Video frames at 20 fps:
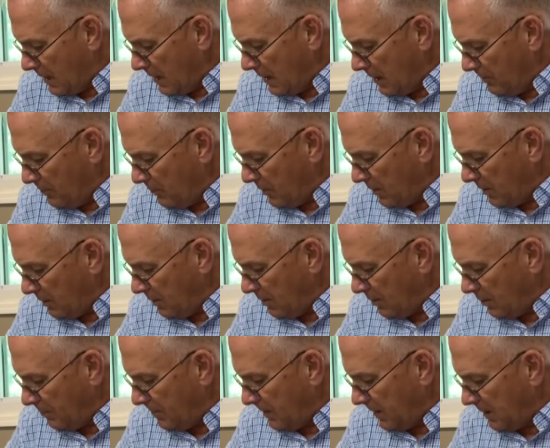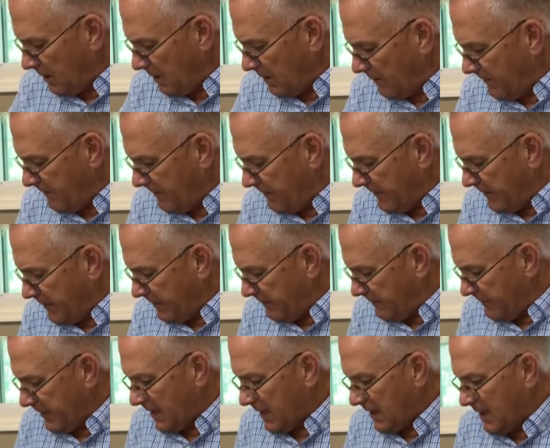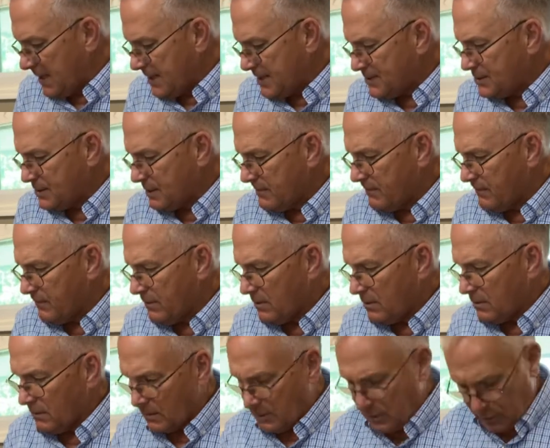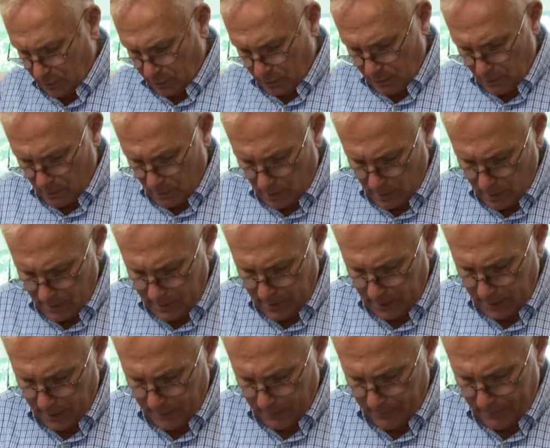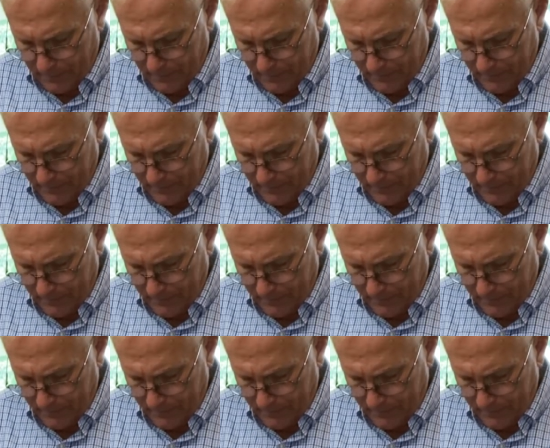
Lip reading: I'll put a little bit of adhesive or glue on here,